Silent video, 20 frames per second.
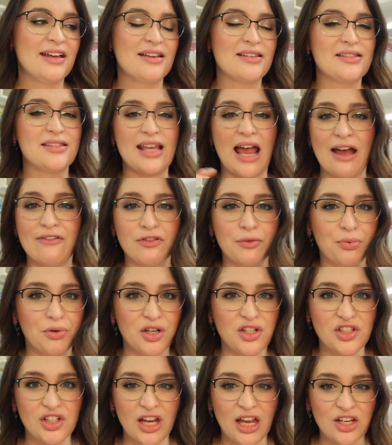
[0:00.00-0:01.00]
staff
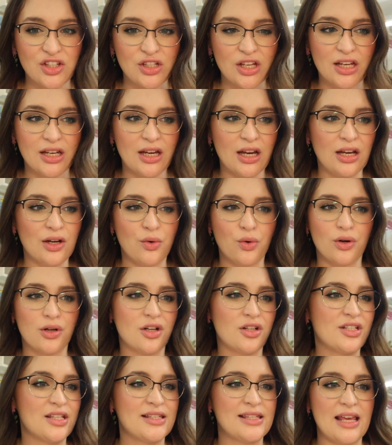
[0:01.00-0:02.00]
appreciation in
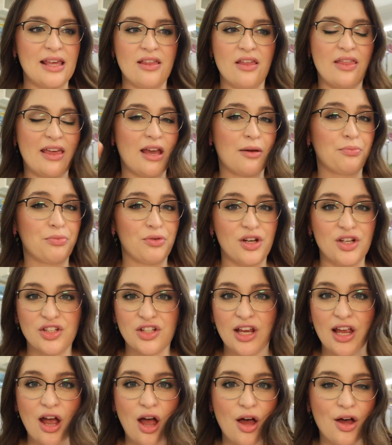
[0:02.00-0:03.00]
order to say that they
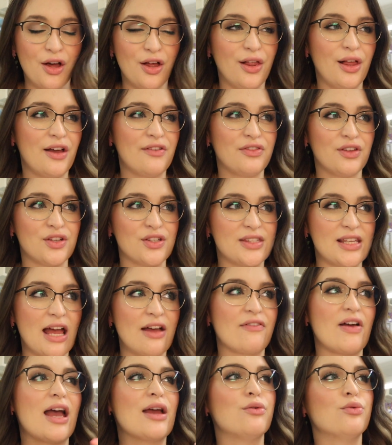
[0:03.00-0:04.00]
appreciate all of their
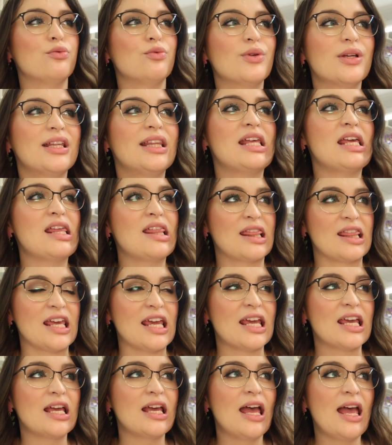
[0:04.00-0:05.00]
staff, I really
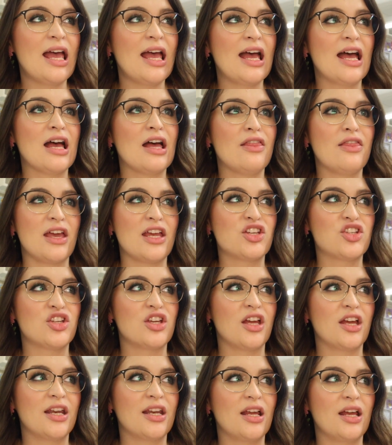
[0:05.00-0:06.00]
think they
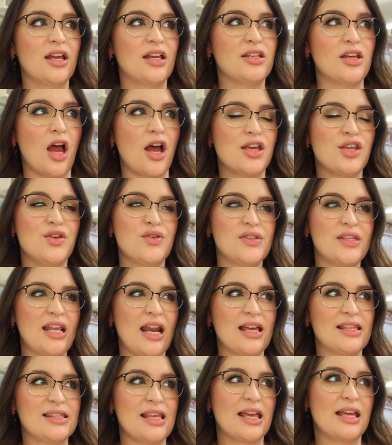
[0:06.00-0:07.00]
should not use it
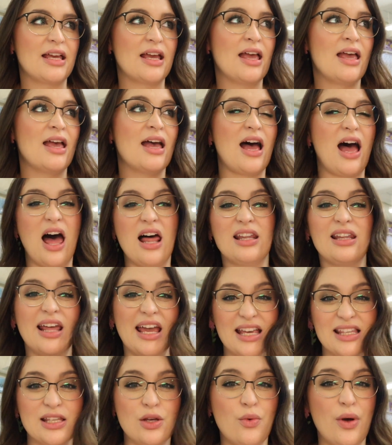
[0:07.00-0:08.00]
as like a
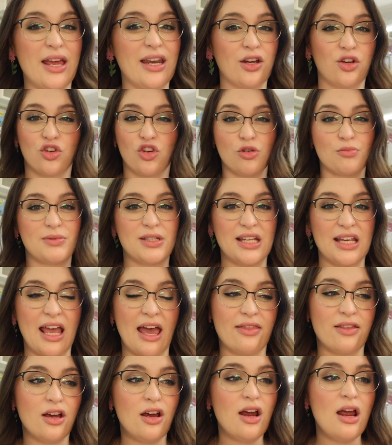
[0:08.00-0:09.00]
lazy way to group
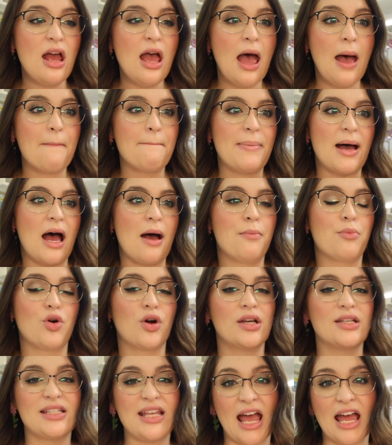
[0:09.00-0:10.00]
together, but a
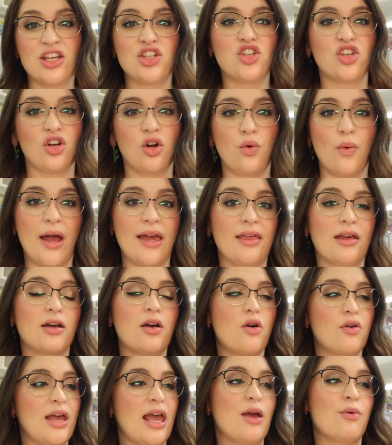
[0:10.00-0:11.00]
more intentional way. Like,
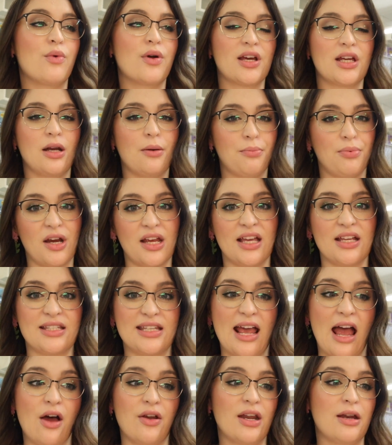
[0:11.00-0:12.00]
okay, we're gonna break it
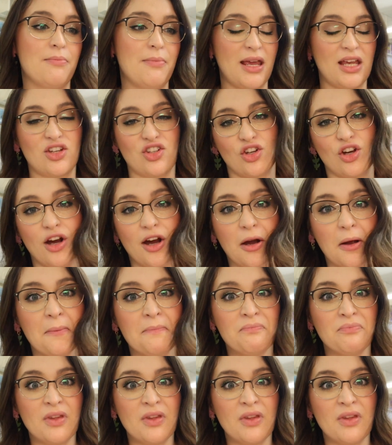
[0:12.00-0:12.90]
down and make sure